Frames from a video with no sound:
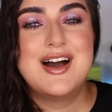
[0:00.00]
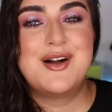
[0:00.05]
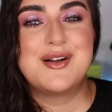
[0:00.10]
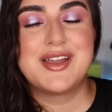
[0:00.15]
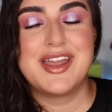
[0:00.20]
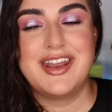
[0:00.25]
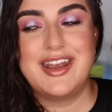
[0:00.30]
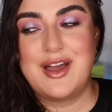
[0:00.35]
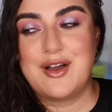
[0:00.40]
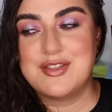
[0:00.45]

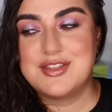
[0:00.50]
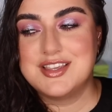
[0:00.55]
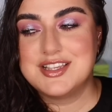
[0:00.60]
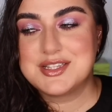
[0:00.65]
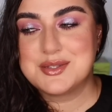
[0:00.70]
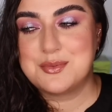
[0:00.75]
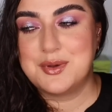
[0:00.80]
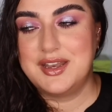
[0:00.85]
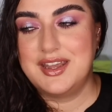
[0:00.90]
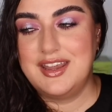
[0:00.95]
Okay, now
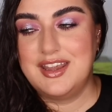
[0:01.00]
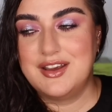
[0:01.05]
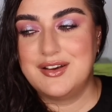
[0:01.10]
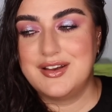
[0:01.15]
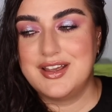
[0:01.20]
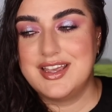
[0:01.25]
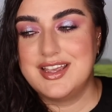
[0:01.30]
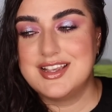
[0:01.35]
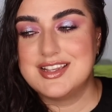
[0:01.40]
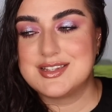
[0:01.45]
this one here
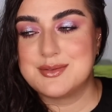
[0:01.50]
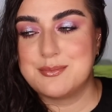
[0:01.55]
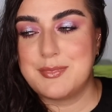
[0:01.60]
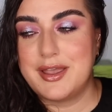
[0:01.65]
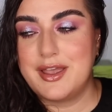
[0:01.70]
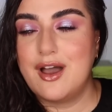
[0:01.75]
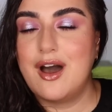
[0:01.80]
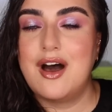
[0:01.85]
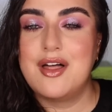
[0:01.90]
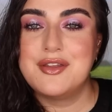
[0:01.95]
is
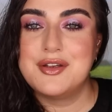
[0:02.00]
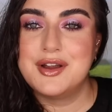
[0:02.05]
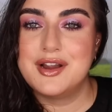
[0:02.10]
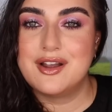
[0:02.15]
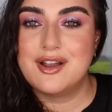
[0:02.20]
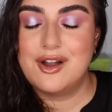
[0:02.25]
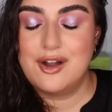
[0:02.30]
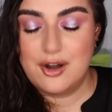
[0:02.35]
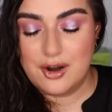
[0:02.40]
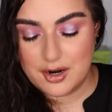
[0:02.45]
my
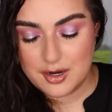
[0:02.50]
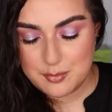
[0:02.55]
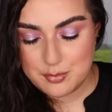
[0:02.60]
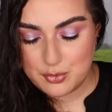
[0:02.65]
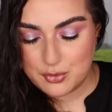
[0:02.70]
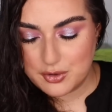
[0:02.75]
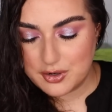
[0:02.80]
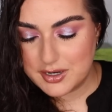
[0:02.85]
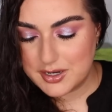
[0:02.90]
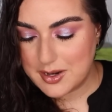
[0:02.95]
other
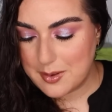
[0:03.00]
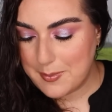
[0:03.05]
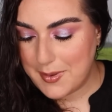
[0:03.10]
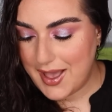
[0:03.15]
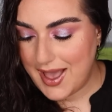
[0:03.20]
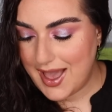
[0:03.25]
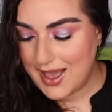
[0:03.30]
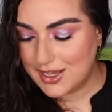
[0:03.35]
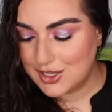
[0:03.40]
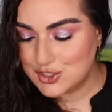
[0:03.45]
cardboard
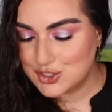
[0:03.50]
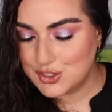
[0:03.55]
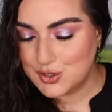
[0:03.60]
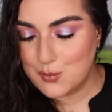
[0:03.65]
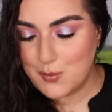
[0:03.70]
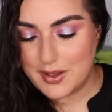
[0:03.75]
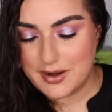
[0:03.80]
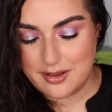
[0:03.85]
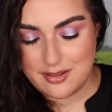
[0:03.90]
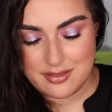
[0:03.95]

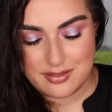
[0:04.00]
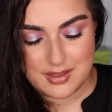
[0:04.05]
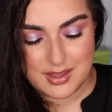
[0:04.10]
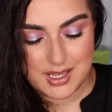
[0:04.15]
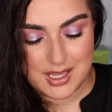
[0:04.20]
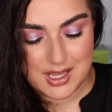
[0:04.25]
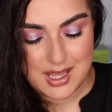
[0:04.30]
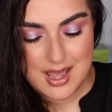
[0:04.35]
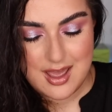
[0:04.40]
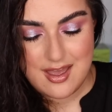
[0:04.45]
packaging one. I
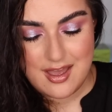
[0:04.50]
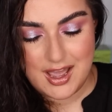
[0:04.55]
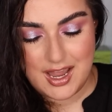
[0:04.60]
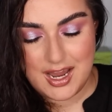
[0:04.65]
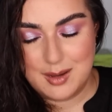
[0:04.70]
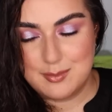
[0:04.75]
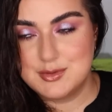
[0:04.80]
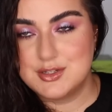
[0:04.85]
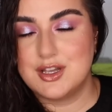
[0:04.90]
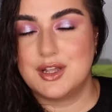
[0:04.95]
think I
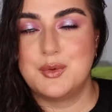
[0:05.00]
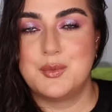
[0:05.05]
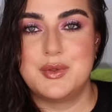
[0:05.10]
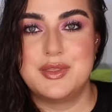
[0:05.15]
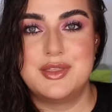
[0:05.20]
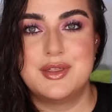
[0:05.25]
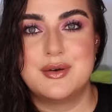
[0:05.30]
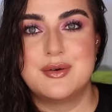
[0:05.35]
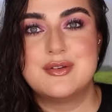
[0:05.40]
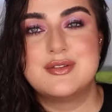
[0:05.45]
am done
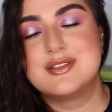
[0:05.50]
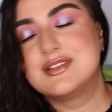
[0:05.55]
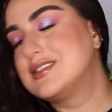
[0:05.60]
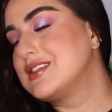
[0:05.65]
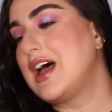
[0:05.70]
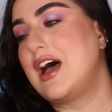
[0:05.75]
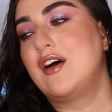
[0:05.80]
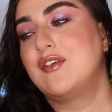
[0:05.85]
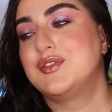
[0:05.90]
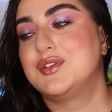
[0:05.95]
with those
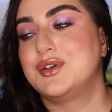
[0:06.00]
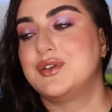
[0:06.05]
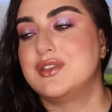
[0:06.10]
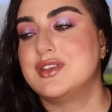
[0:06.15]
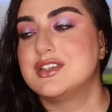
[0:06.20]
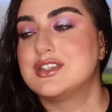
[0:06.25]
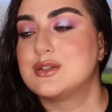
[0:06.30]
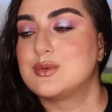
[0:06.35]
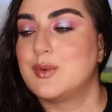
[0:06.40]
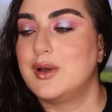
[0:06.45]
after
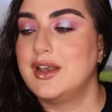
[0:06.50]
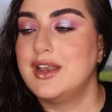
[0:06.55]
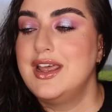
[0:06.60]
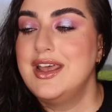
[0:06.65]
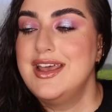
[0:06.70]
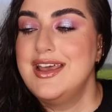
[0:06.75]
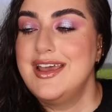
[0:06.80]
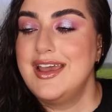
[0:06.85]
this one.